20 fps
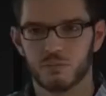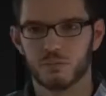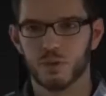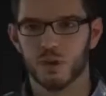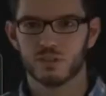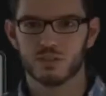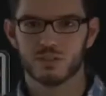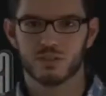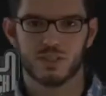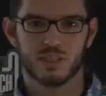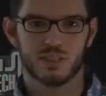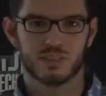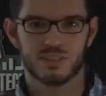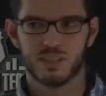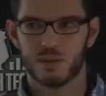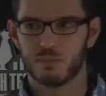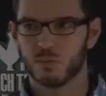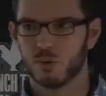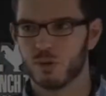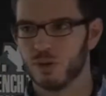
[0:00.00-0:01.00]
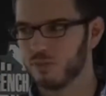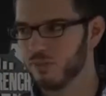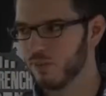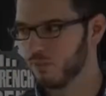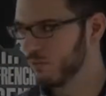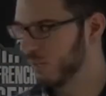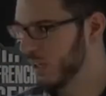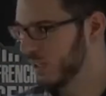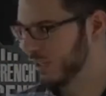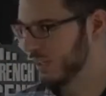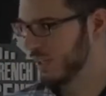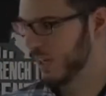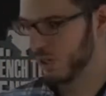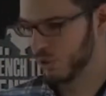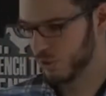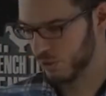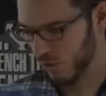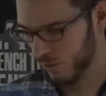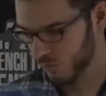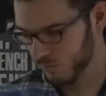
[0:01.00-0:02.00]
We also did some more
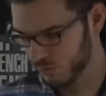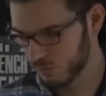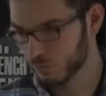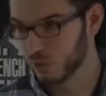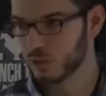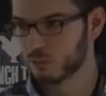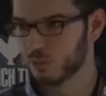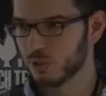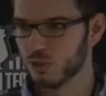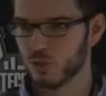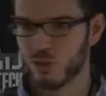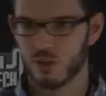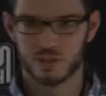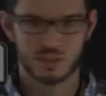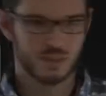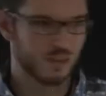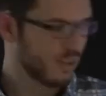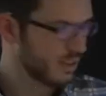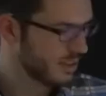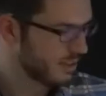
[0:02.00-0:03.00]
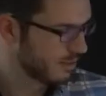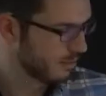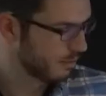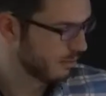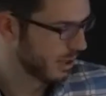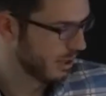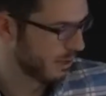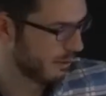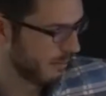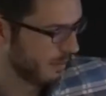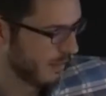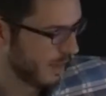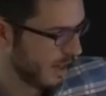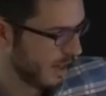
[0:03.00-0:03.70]
investigation of the multiple choice loss, where